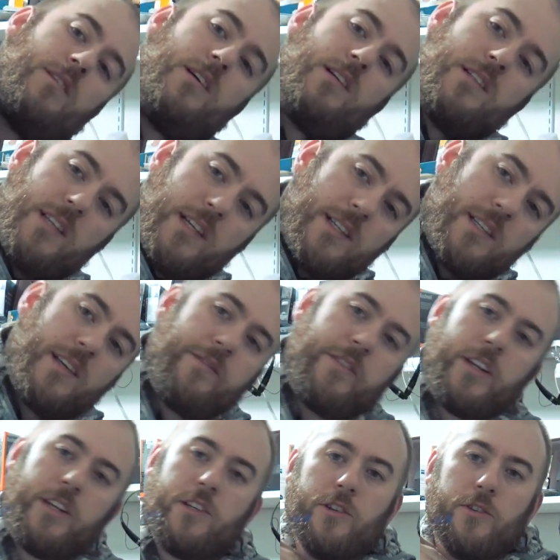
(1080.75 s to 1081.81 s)
it's like
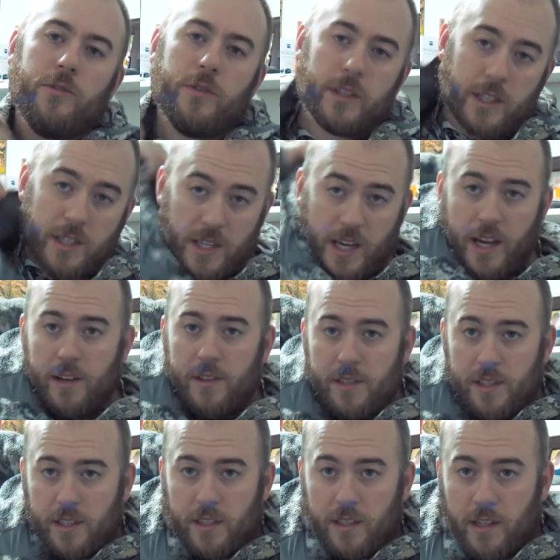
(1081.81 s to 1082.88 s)
72 in this house,
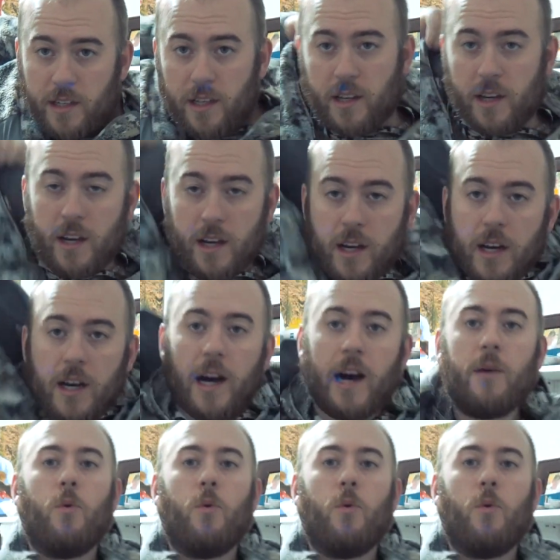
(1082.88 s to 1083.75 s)
and I